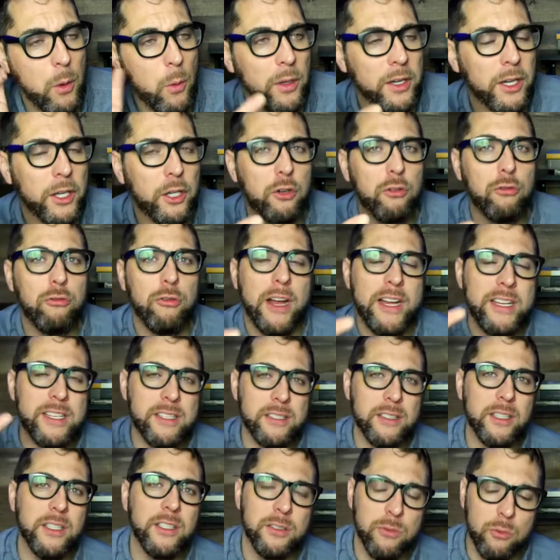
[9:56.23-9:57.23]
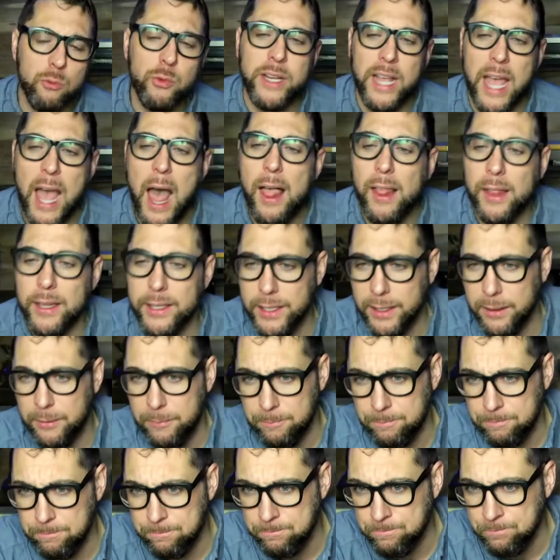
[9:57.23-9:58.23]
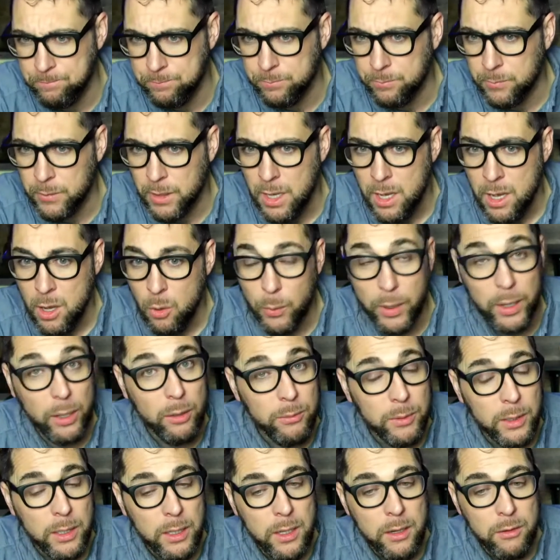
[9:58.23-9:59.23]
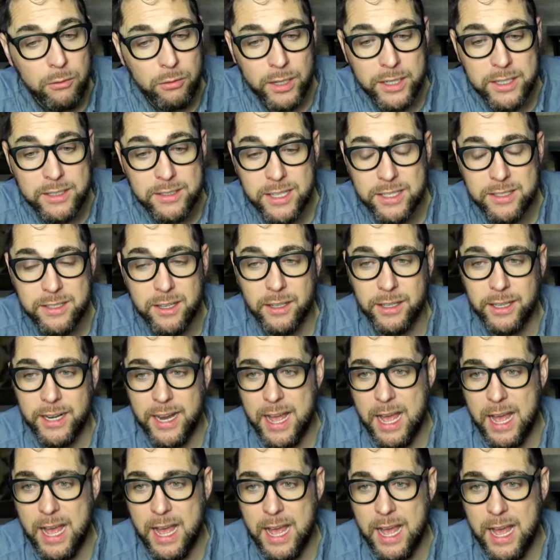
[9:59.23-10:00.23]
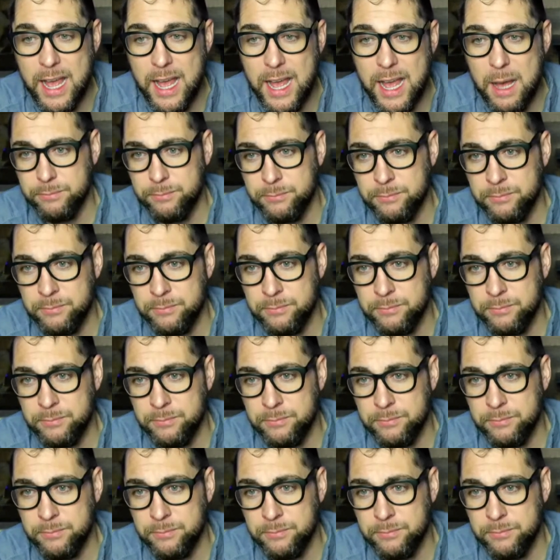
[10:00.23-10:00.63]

They want a Christless reality. Well, friends, that's not going to happen.